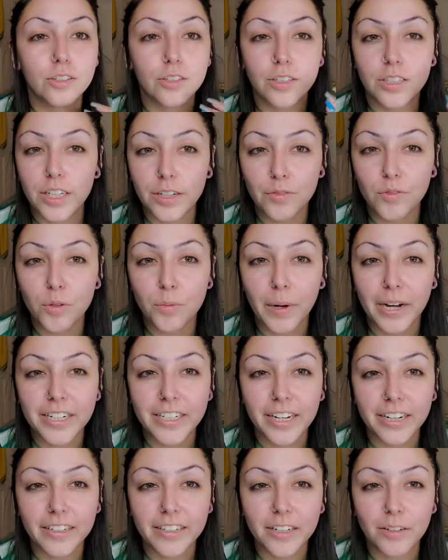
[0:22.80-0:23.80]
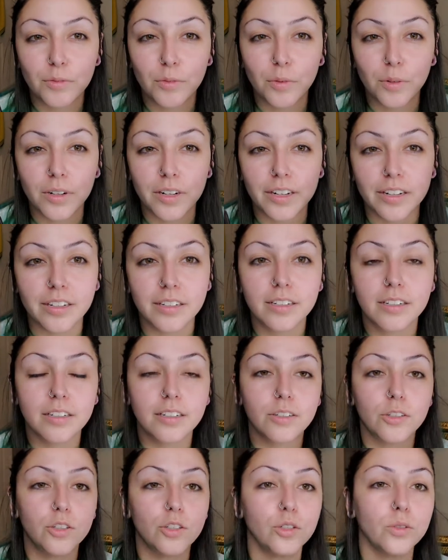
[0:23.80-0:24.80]
give you my technique for it,
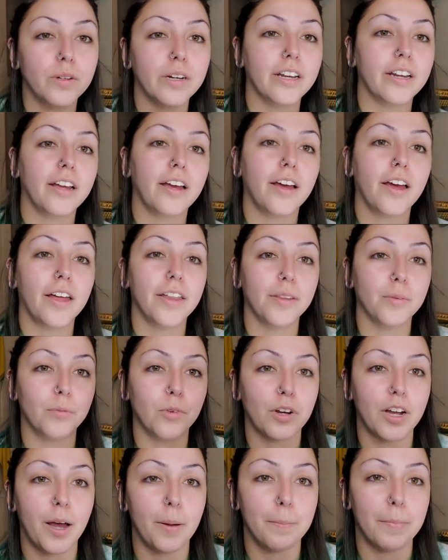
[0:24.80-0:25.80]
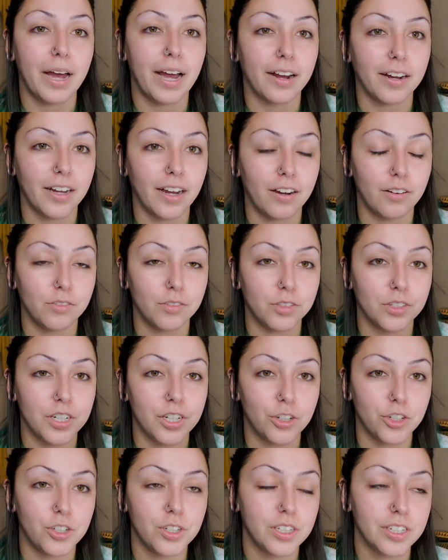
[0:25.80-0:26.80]
do it, and then we'll come back after
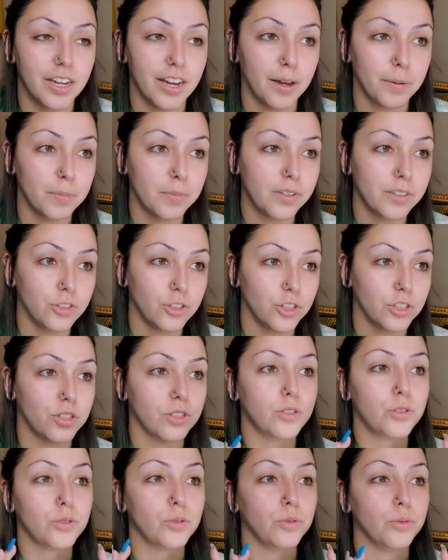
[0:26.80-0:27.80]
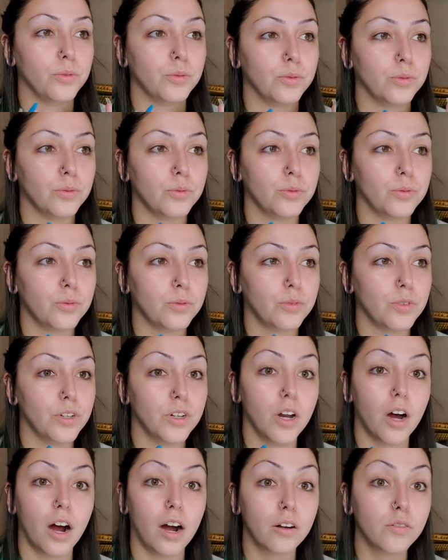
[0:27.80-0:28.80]
each step just to
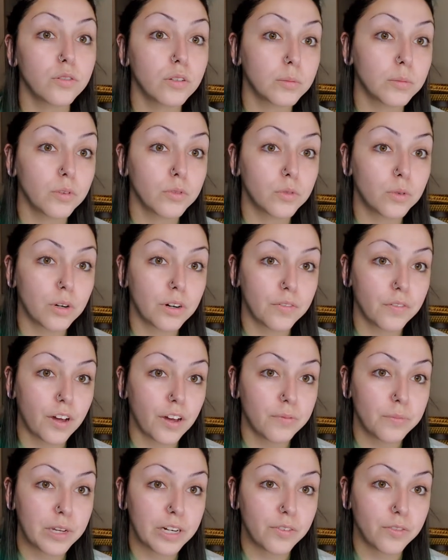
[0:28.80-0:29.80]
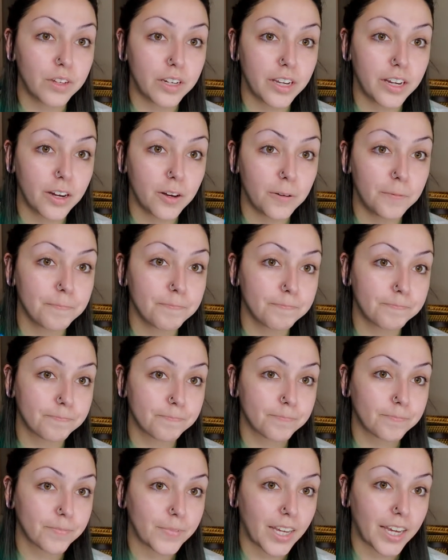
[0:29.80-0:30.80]
not film a 45 minute video.
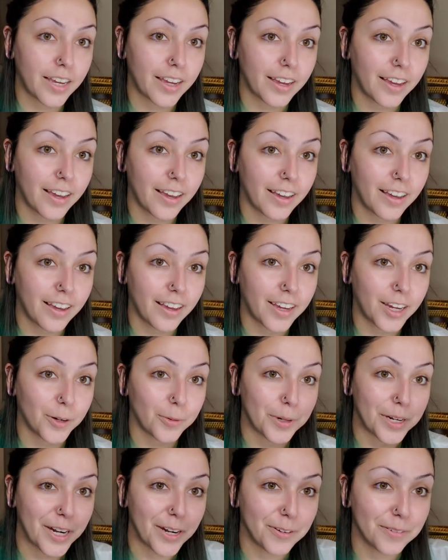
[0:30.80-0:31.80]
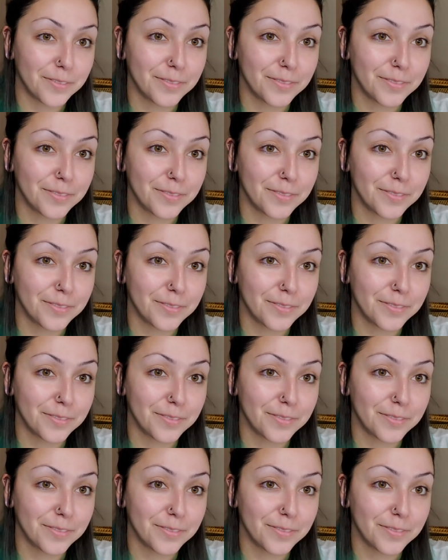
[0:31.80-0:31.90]
Here we go.